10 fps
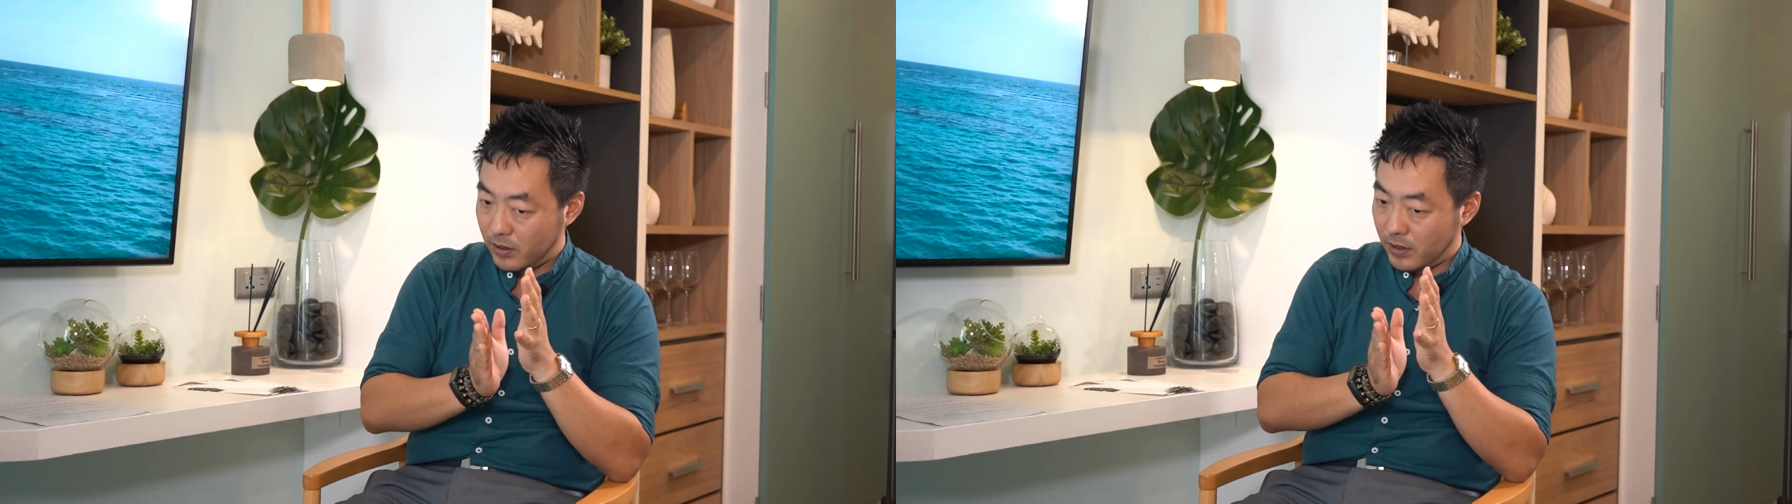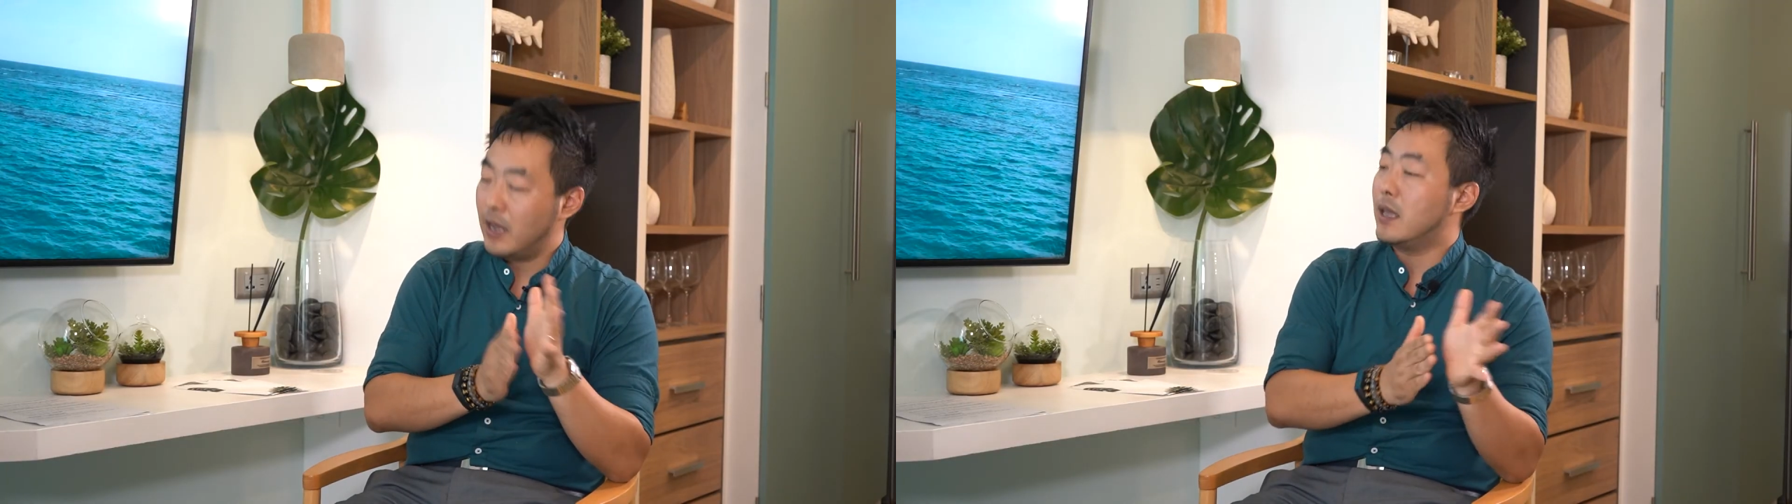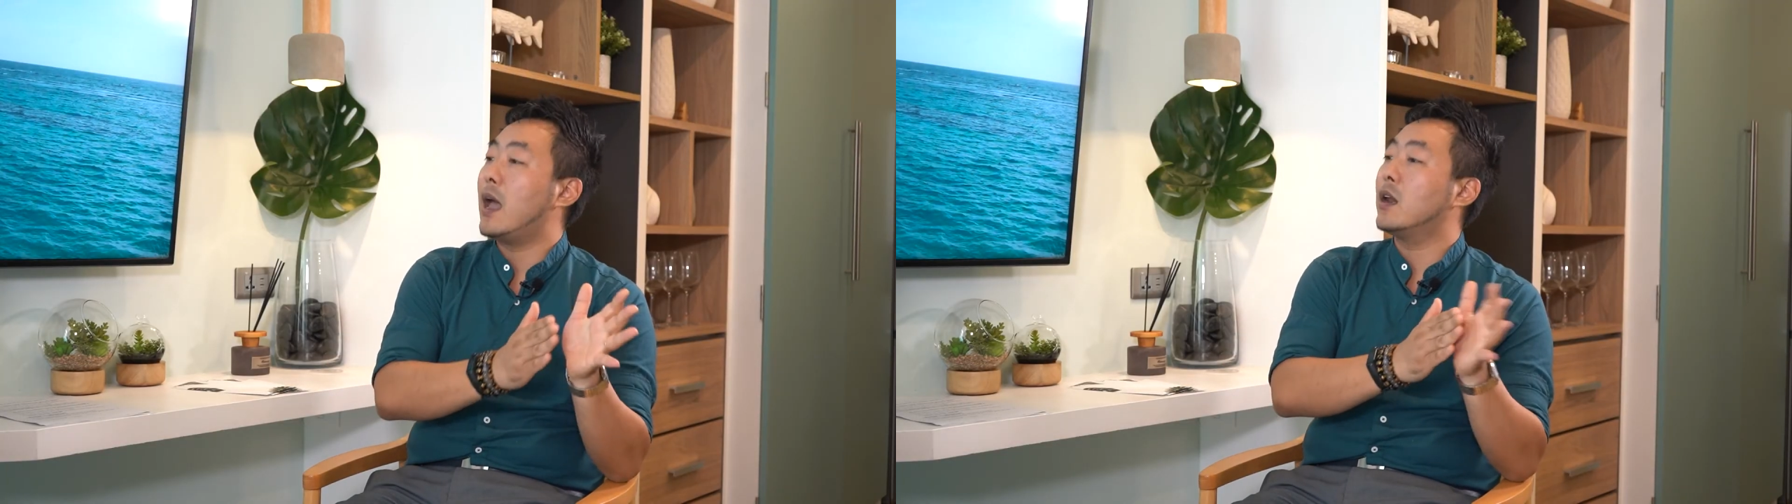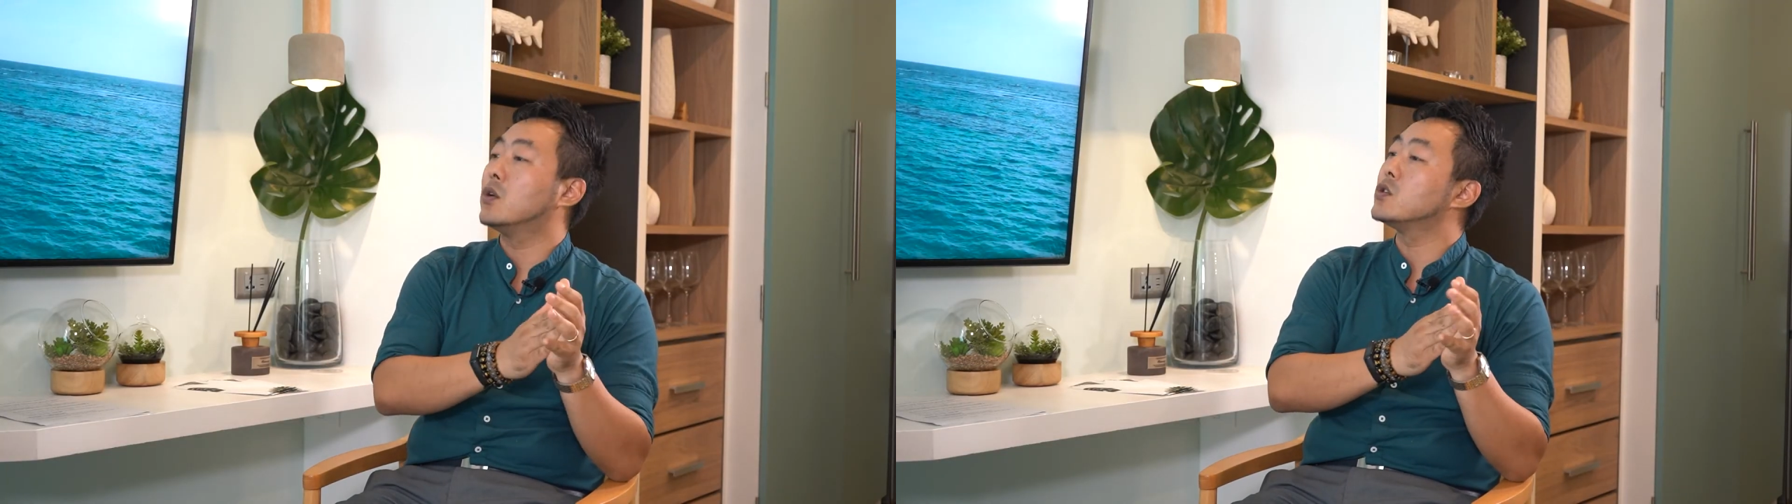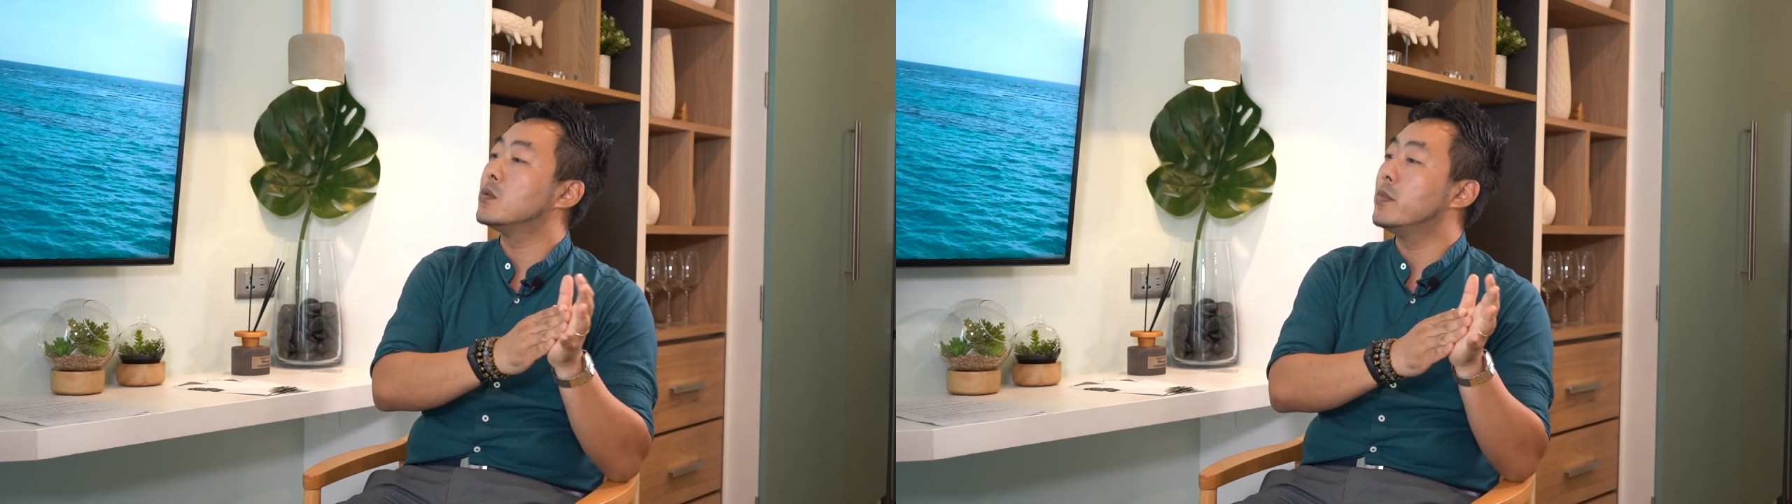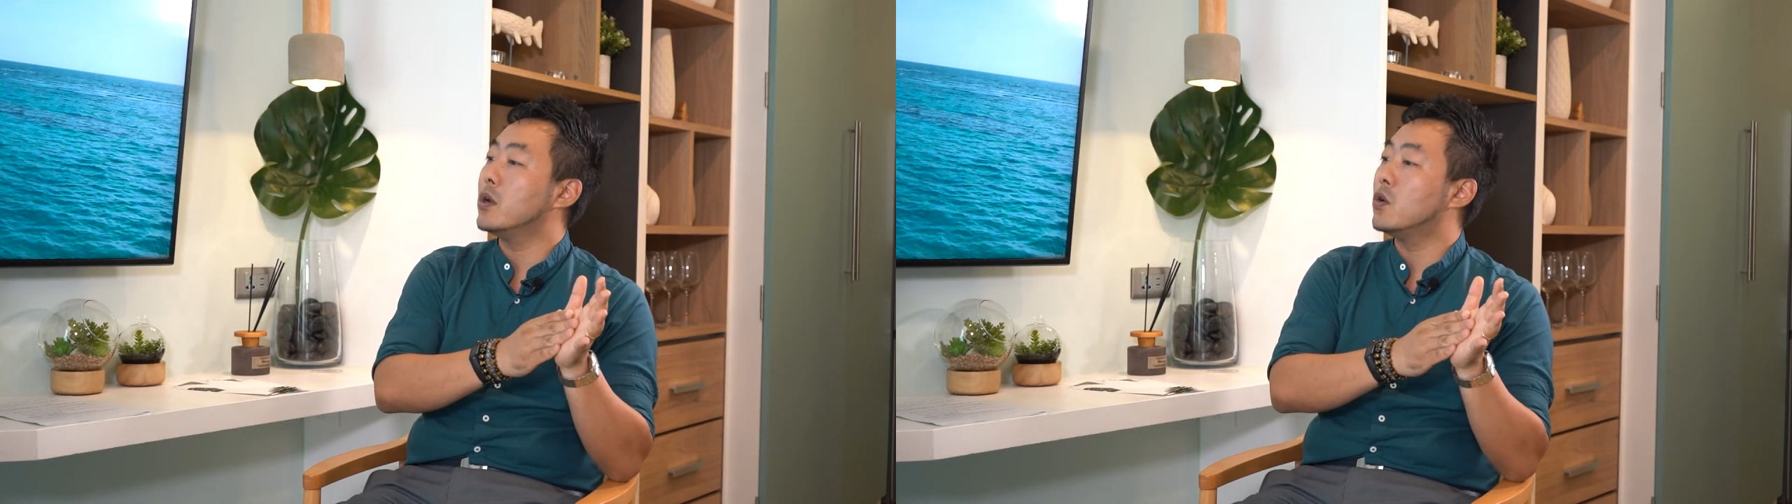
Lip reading: they can also be